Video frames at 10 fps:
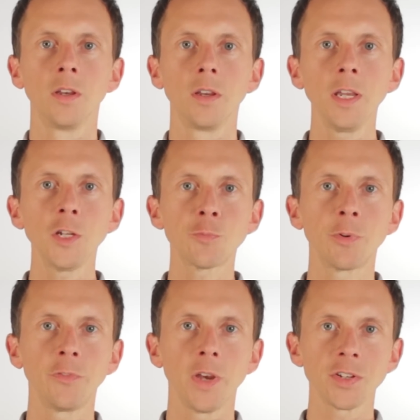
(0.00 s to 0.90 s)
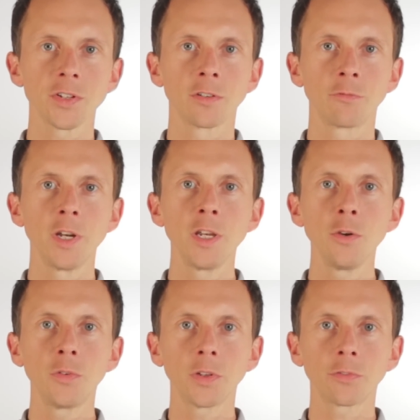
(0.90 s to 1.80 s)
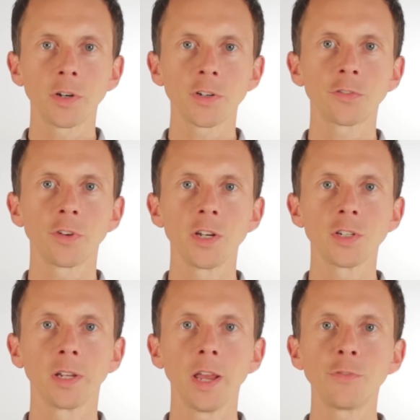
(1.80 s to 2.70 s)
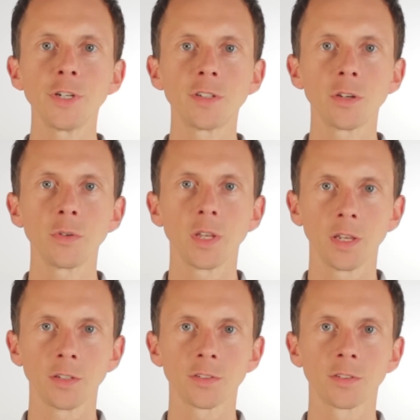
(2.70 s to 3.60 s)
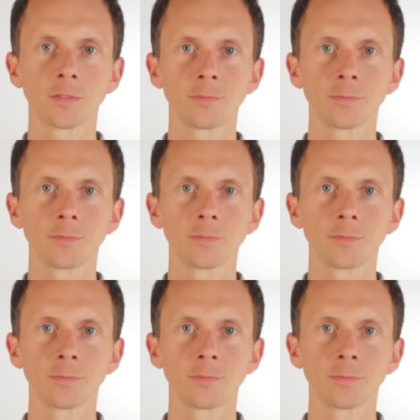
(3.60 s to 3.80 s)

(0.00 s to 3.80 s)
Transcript: Each profession renews its registration every 2 years.